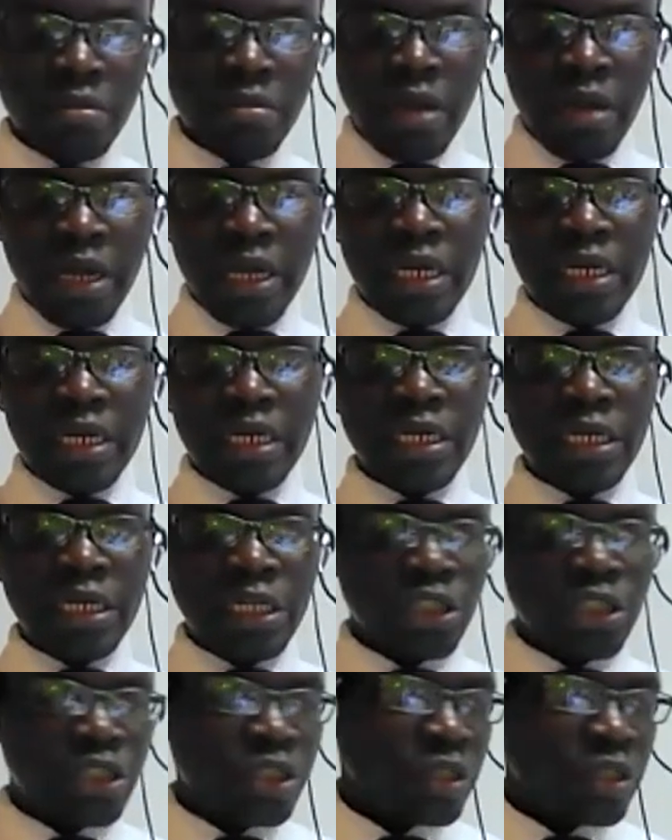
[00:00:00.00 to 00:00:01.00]
by a
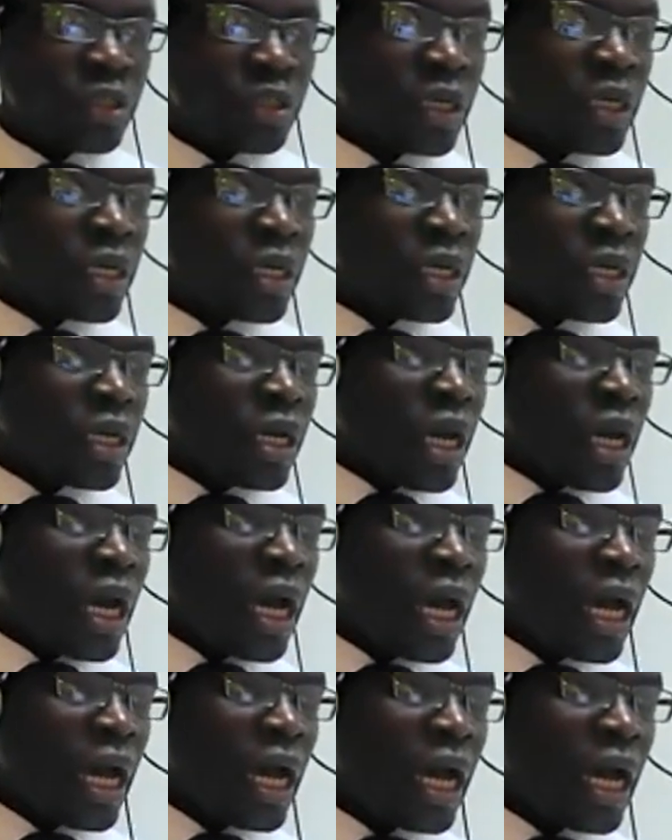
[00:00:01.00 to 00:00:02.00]
clinician.
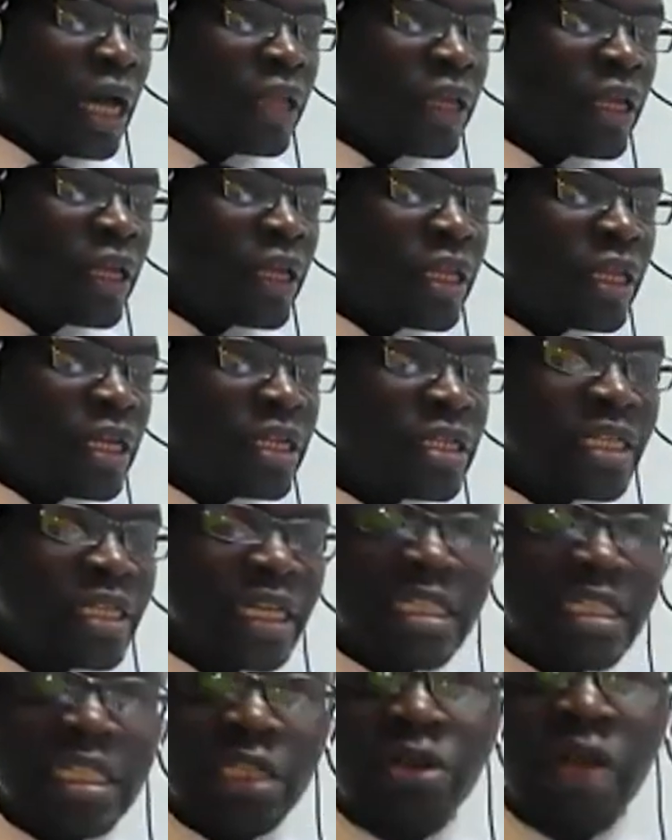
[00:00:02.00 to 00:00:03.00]
Then there is a
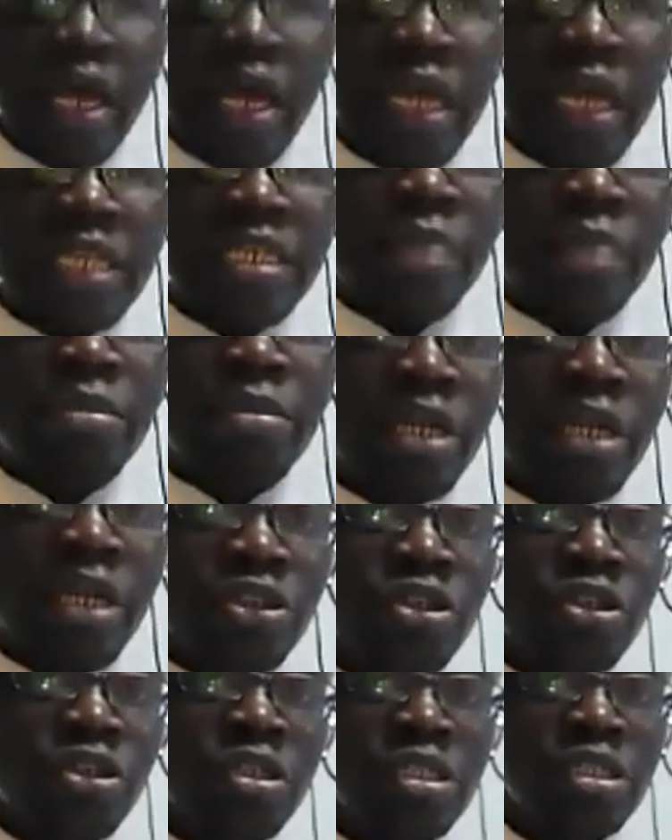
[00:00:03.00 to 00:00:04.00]
testicular
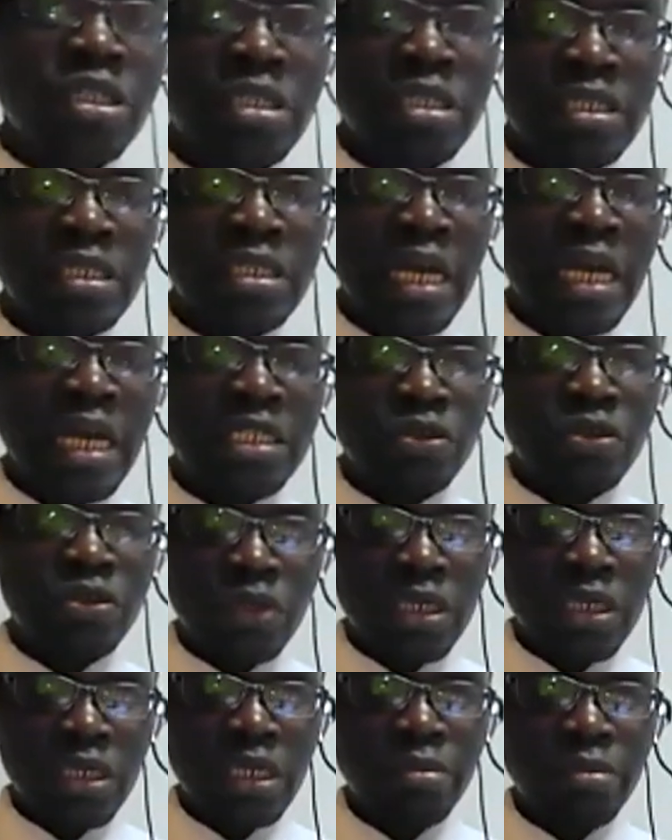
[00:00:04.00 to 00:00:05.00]
examination. This is done
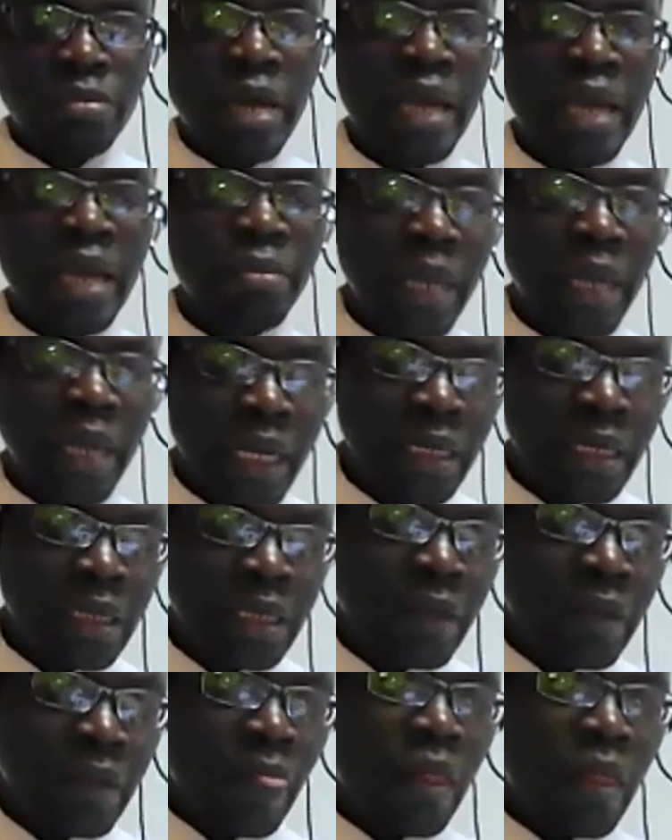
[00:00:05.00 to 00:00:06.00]
strictly by
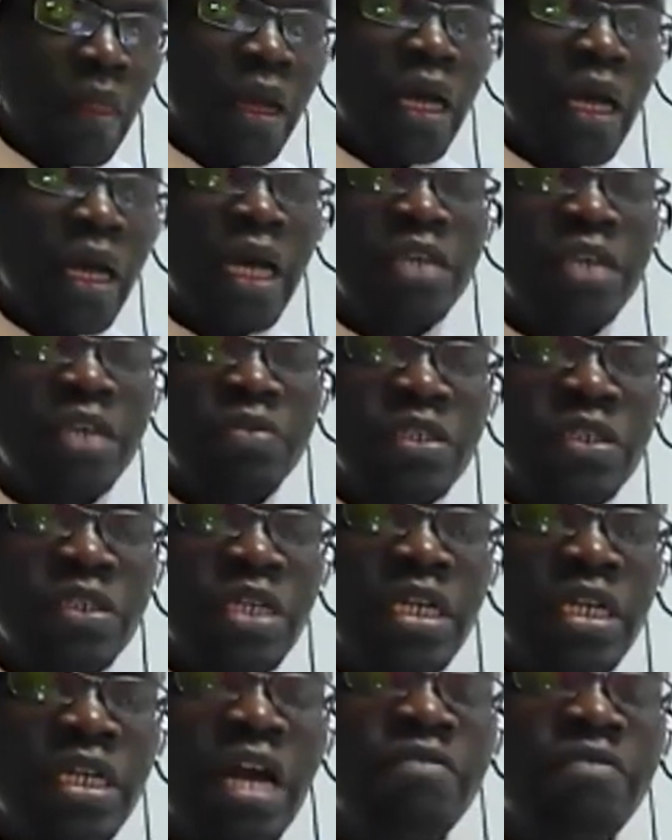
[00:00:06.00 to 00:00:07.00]
men,
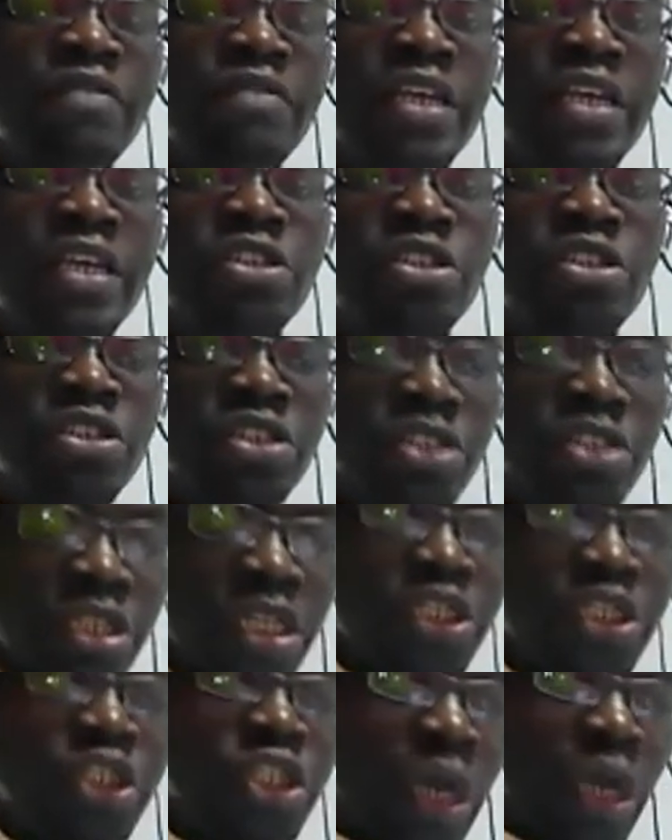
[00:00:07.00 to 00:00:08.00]
especially after a
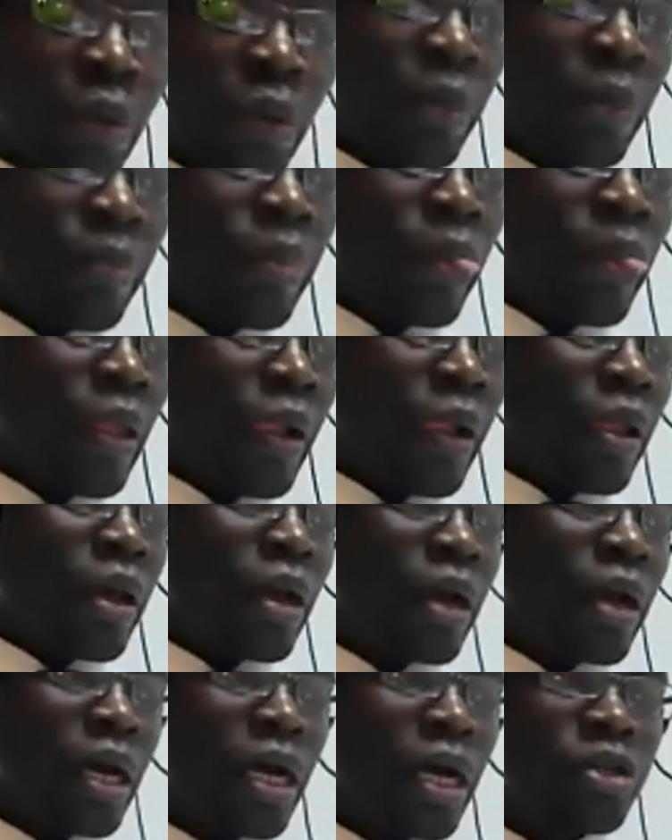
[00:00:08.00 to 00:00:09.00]
shower,
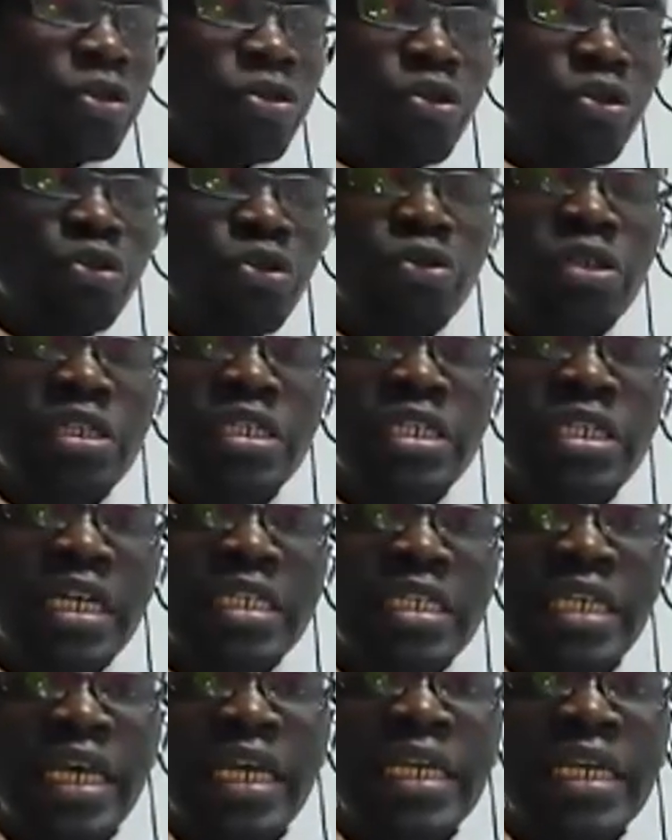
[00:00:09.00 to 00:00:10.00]
to
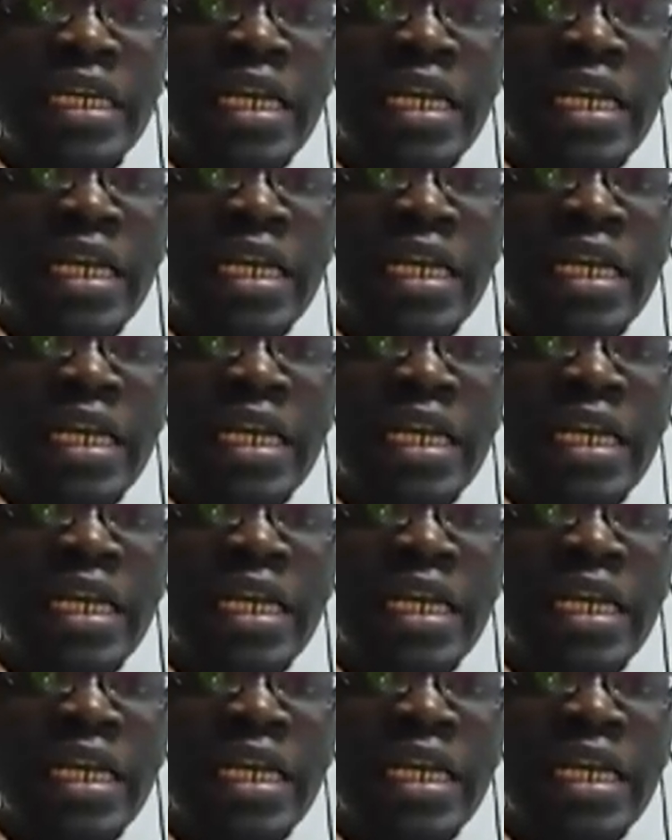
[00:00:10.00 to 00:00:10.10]
detect any